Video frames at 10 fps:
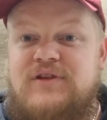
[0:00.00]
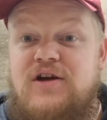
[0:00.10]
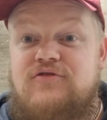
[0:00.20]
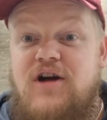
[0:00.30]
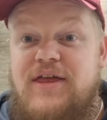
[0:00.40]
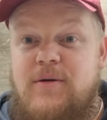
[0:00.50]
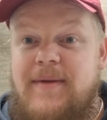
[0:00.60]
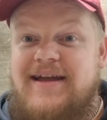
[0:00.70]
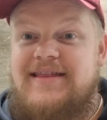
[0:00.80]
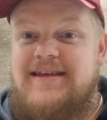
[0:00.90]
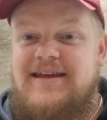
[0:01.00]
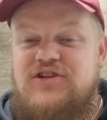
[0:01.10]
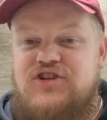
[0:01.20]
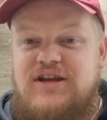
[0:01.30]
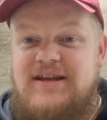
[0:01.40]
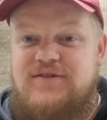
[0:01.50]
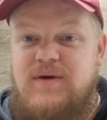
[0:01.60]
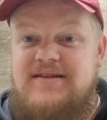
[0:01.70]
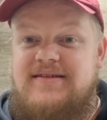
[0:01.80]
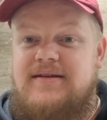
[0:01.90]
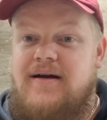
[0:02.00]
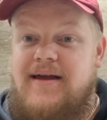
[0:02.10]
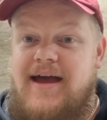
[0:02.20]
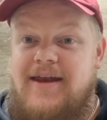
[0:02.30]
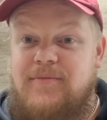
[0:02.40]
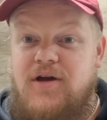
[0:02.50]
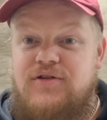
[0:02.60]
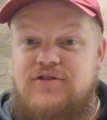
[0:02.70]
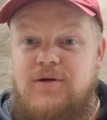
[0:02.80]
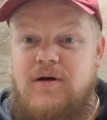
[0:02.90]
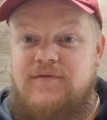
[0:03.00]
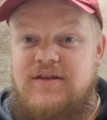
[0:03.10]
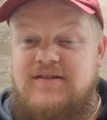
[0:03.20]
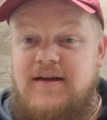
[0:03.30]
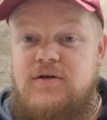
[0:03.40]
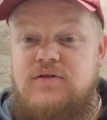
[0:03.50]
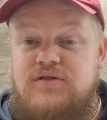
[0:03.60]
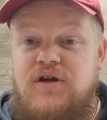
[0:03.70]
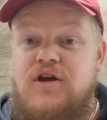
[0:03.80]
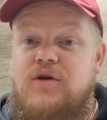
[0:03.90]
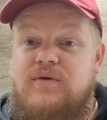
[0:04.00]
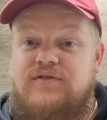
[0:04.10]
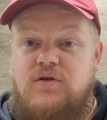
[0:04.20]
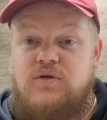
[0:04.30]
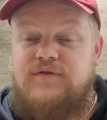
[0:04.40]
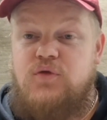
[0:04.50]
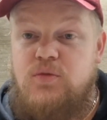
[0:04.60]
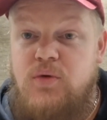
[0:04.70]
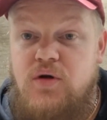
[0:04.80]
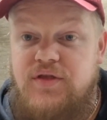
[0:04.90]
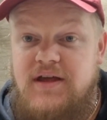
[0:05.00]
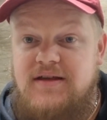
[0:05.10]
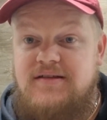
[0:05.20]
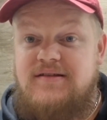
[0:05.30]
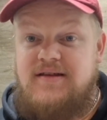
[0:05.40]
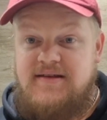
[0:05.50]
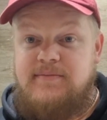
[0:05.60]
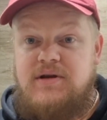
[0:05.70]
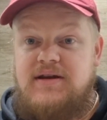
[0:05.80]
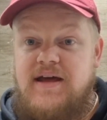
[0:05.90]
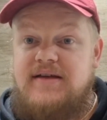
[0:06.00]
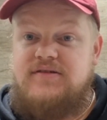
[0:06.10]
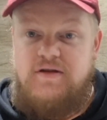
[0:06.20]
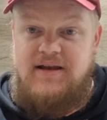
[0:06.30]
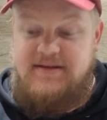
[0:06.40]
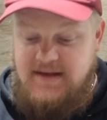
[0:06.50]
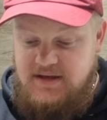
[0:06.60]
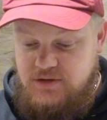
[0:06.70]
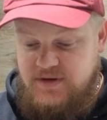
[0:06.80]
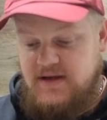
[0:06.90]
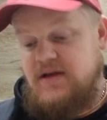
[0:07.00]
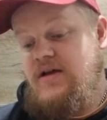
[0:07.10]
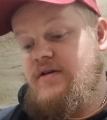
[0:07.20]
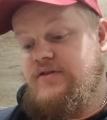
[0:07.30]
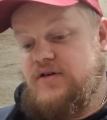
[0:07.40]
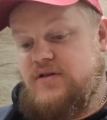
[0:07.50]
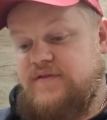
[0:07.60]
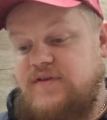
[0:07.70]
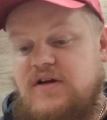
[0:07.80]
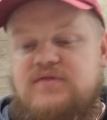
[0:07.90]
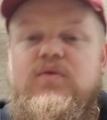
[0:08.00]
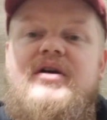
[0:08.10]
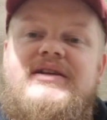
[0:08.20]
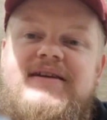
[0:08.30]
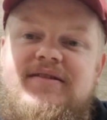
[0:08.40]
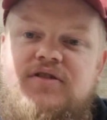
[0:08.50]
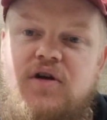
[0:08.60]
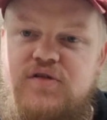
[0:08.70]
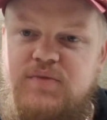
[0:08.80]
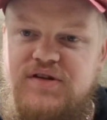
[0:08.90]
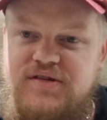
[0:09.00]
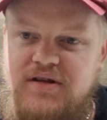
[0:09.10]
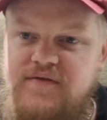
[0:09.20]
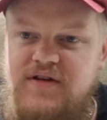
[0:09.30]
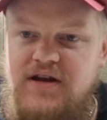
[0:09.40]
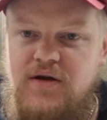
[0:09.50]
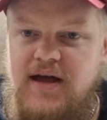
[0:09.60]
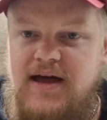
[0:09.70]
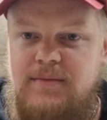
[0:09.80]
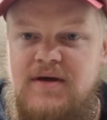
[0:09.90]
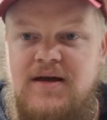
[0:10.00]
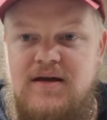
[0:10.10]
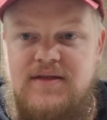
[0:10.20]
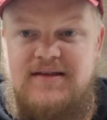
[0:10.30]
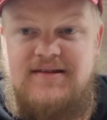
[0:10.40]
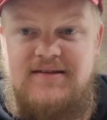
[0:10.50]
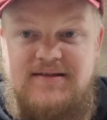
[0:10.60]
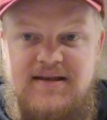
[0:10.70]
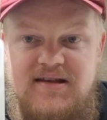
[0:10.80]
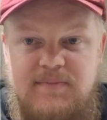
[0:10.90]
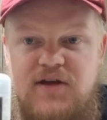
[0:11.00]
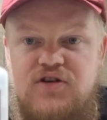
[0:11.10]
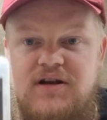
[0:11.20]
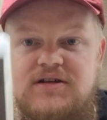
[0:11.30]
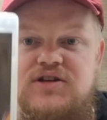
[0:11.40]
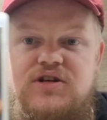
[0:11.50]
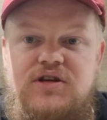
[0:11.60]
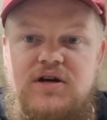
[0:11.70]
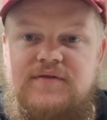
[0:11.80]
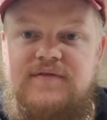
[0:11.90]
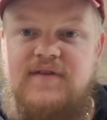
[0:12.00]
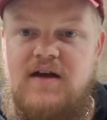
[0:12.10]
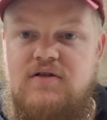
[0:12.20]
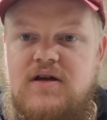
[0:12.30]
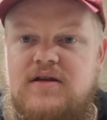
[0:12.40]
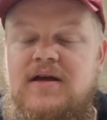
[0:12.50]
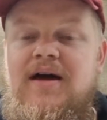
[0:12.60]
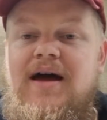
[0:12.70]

Right, then I'm back in the kitchen. It's Wednesday night and I'm going to go over the sales. We've sold 4 more things since Monday, so let's get into it. So the first one is Ghostbusters, the video game. This is the special edition cover variant.